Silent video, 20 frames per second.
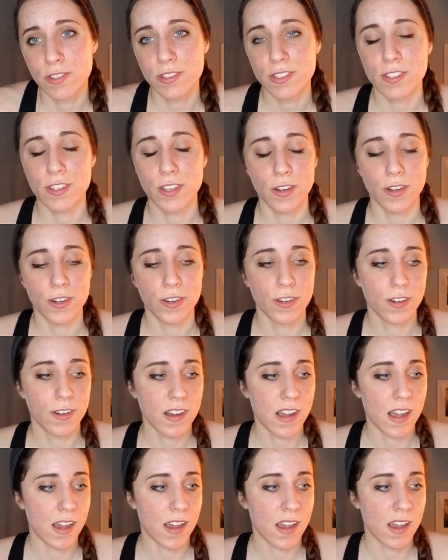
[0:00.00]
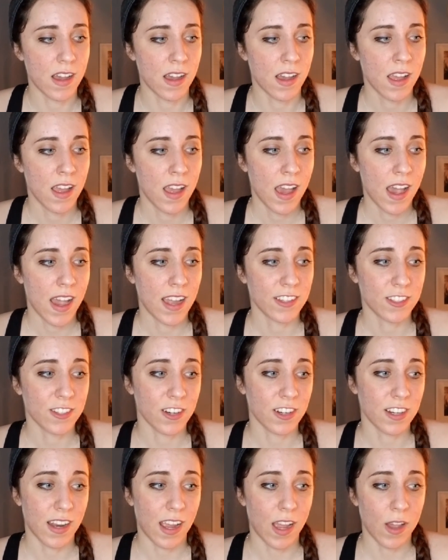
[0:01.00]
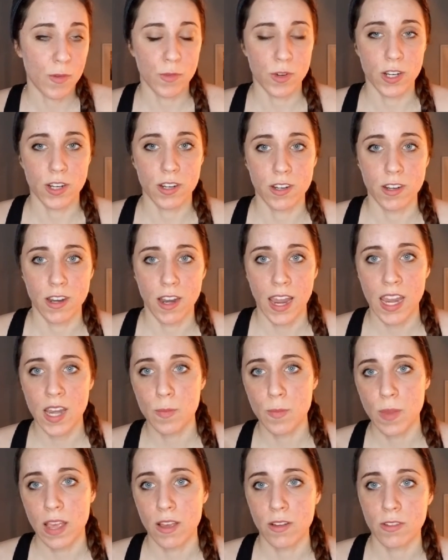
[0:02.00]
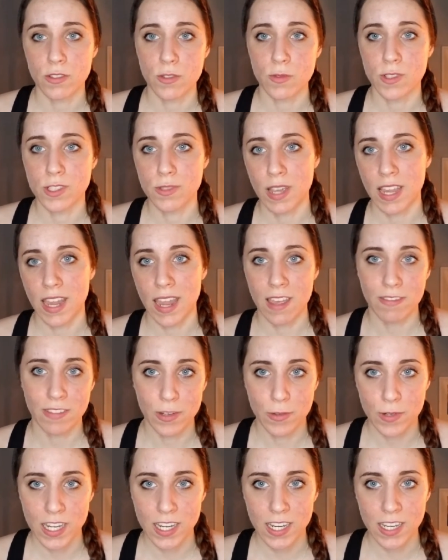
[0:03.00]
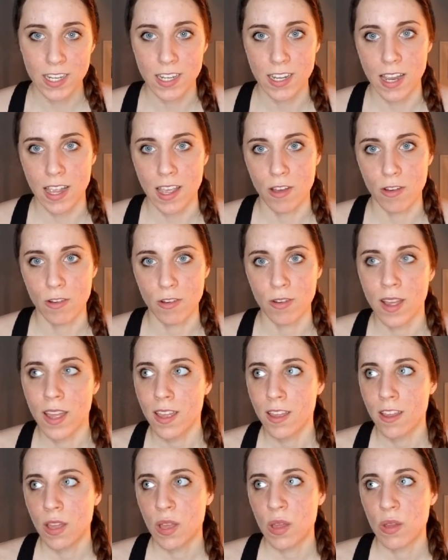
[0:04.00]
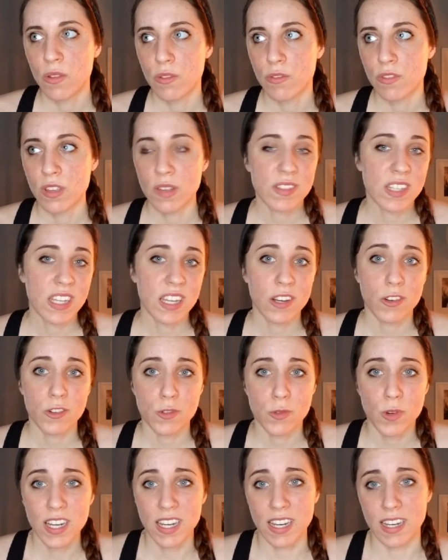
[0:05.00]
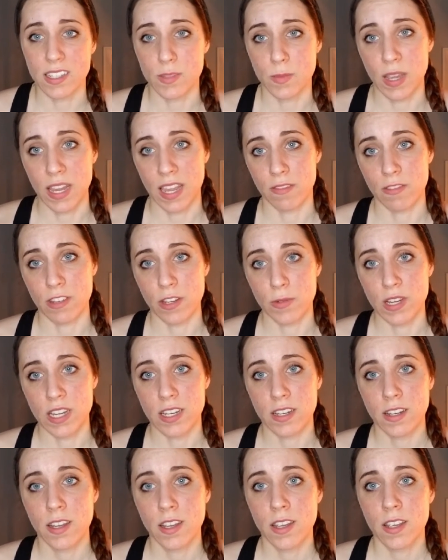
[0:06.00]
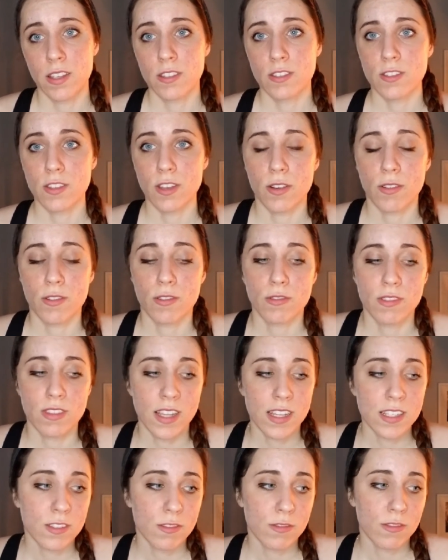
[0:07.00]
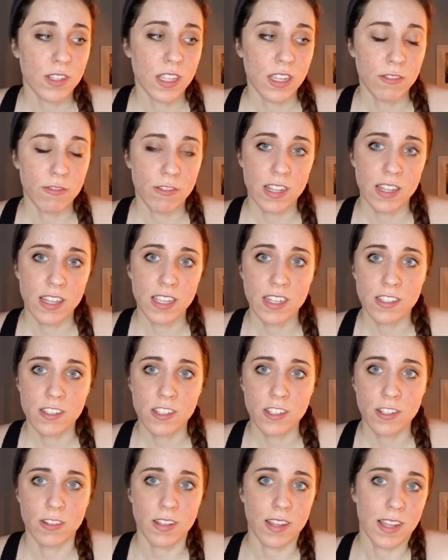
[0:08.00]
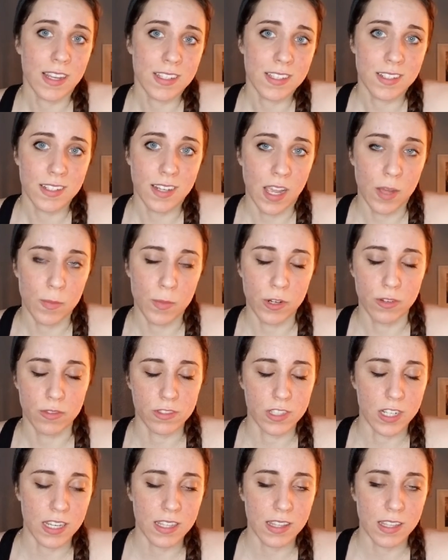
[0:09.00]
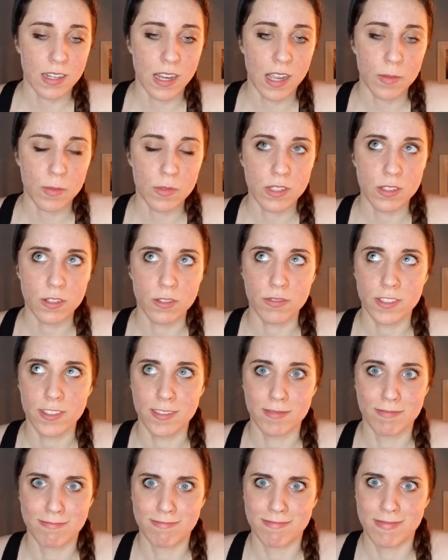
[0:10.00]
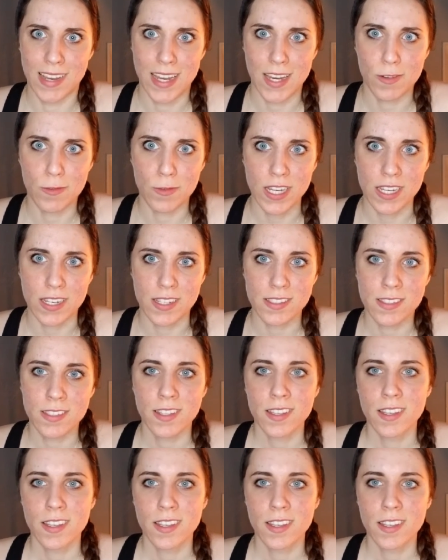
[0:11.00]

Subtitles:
So I started out where 8 pounds was my heavy weight, and now 15 or 20 is my heavy weight. So that's a really fun thing to do, and that didn't happen overnight. That happened over 8 weeks.